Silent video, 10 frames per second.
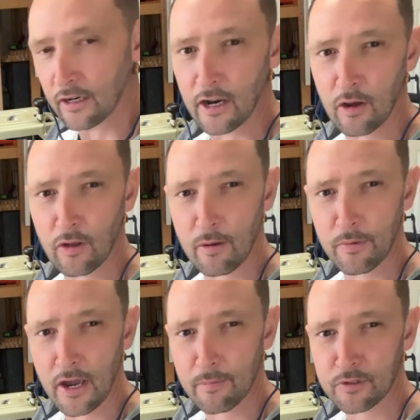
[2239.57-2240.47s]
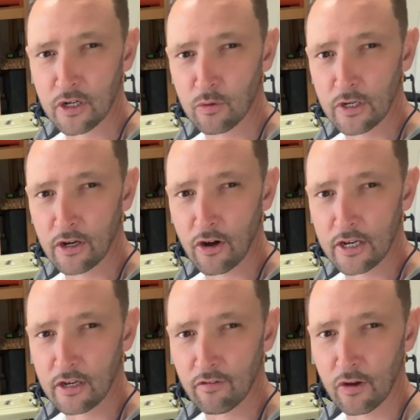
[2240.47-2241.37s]
Now, that'd be absolutely
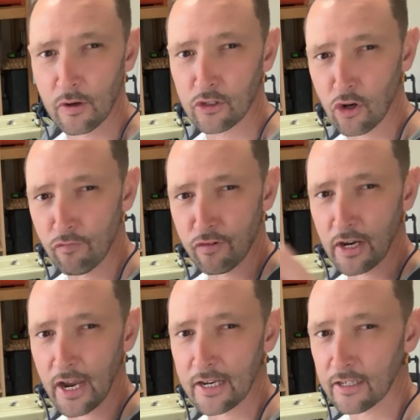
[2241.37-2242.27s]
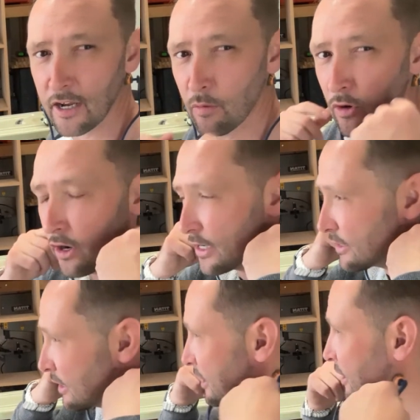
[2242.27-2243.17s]
great of you. And don't forget now, all
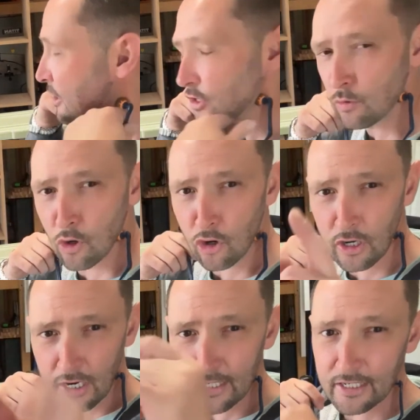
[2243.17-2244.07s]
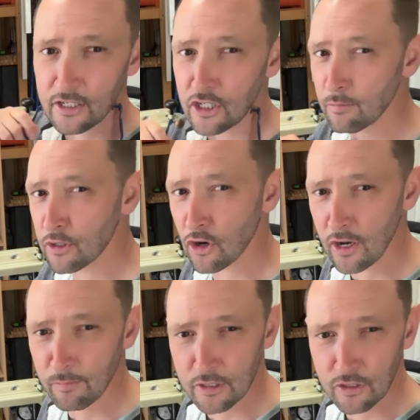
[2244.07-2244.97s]
right, you've got to like and
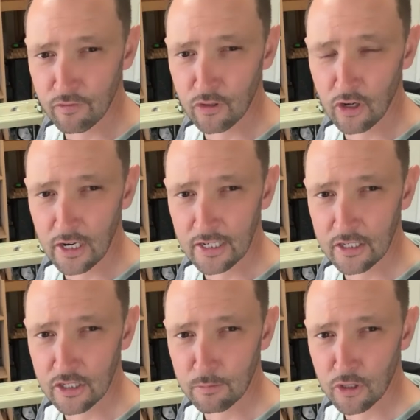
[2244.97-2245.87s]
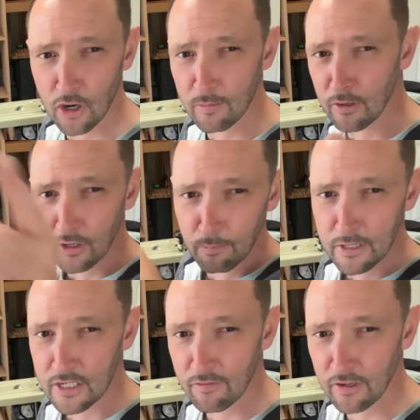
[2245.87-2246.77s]
subscribe, because if you don't like and subscribe, you're going to
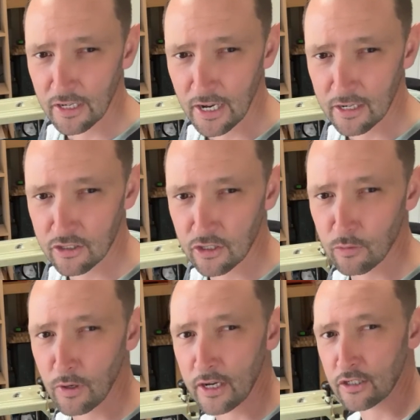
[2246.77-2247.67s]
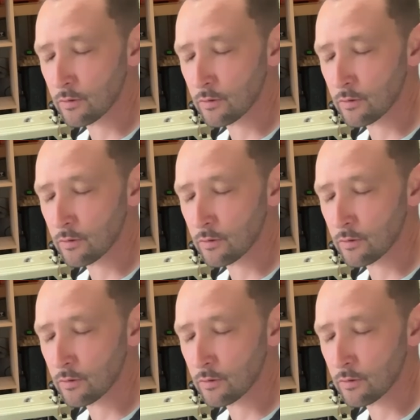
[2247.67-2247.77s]
miss everything else I do next